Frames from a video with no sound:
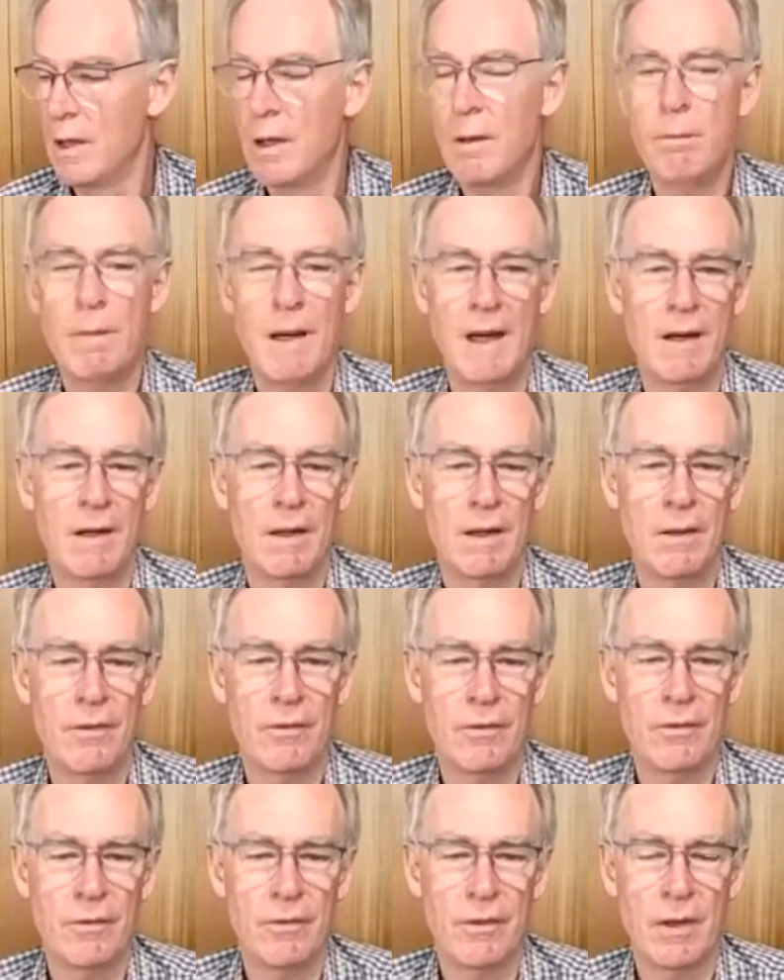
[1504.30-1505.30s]
But
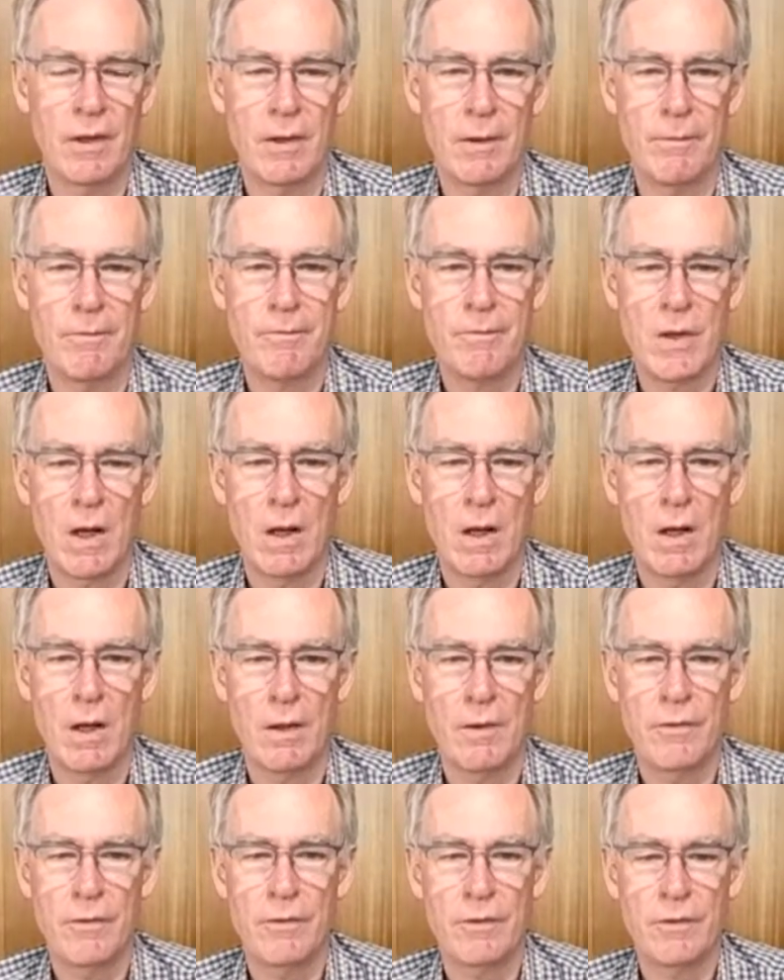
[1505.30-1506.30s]
this is
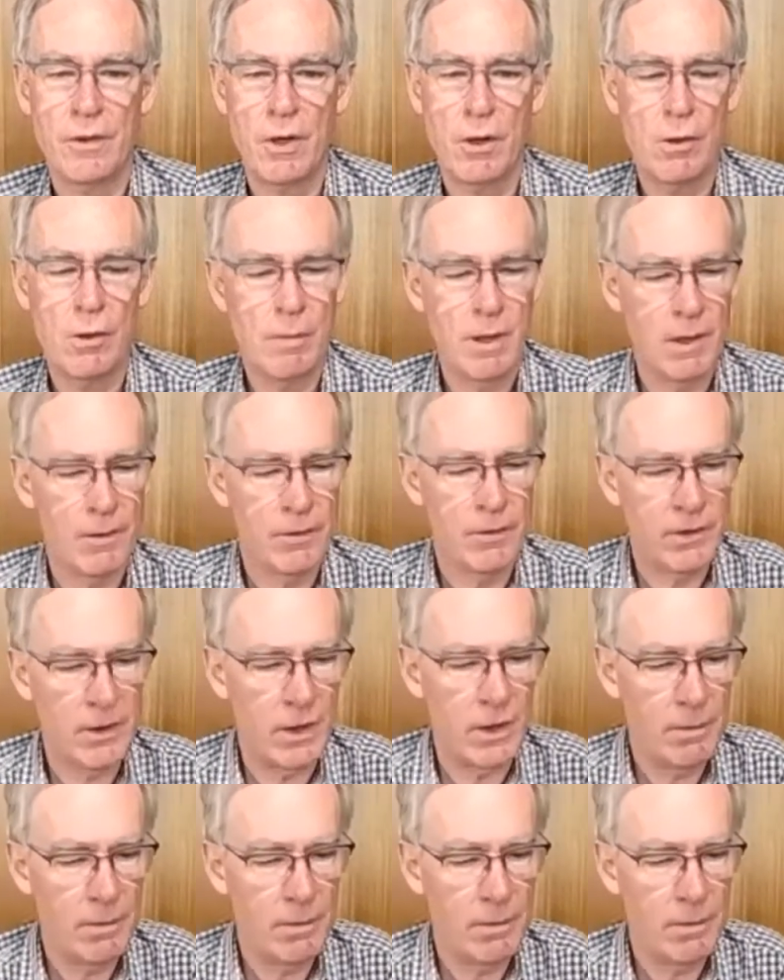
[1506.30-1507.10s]
Colmar Estate.